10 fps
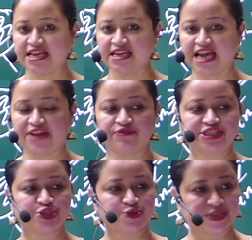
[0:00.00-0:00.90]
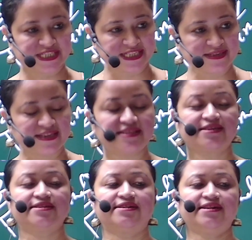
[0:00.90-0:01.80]
and which is written in the
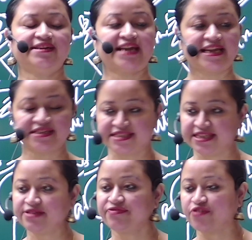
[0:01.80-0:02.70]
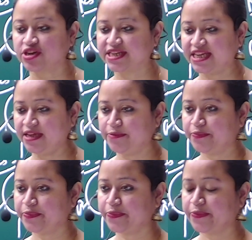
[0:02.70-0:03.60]
year
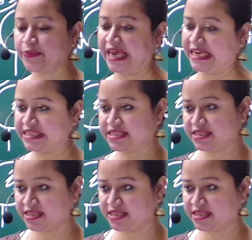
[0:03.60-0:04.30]
1948.